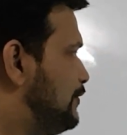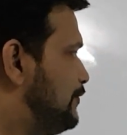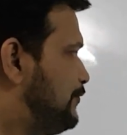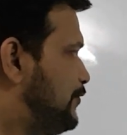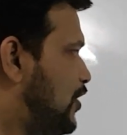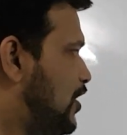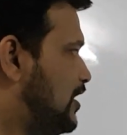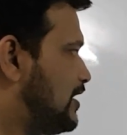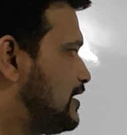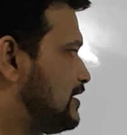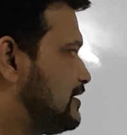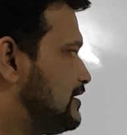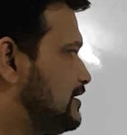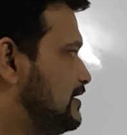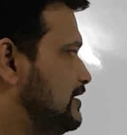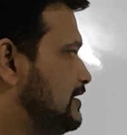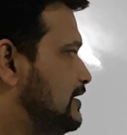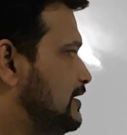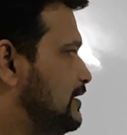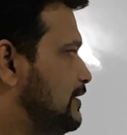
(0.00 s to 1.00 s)

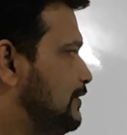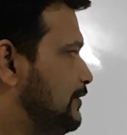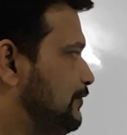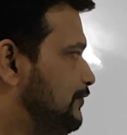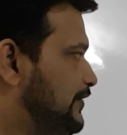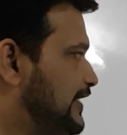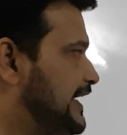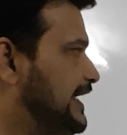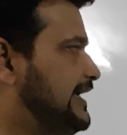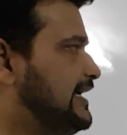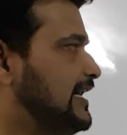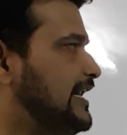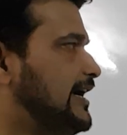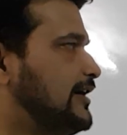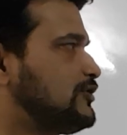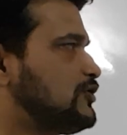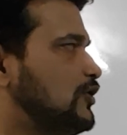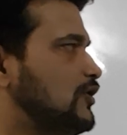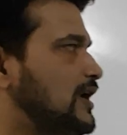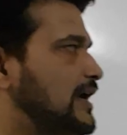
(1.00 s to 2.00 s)
for weak
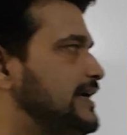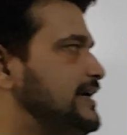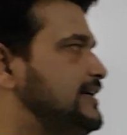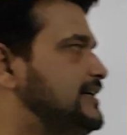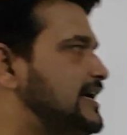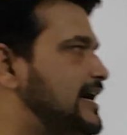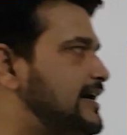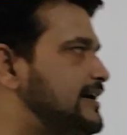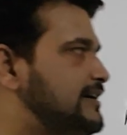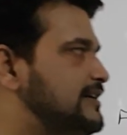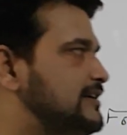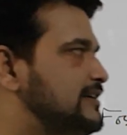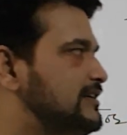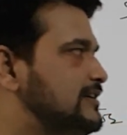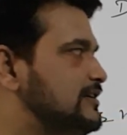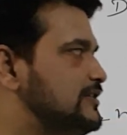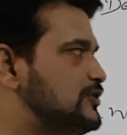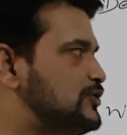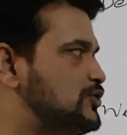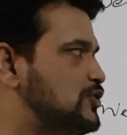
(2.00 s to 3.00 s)
electrolyte
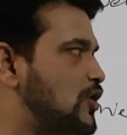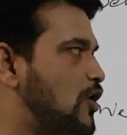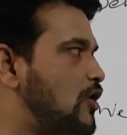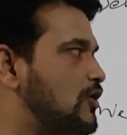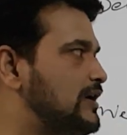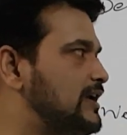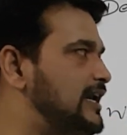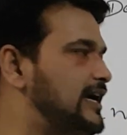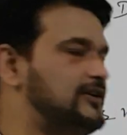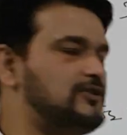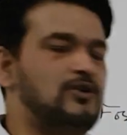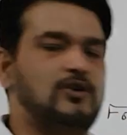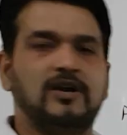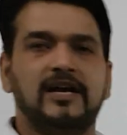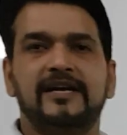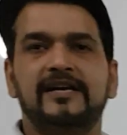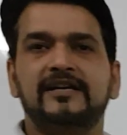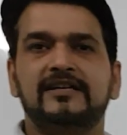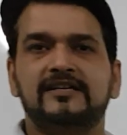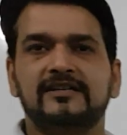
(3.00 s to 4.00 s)
and strong
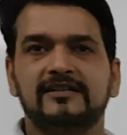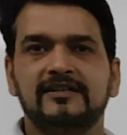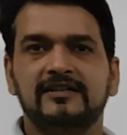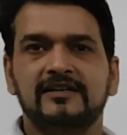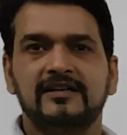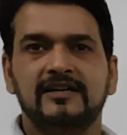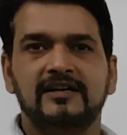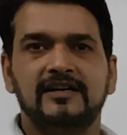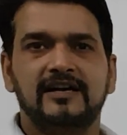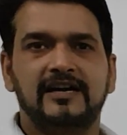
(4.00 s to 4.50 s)
electrolyte,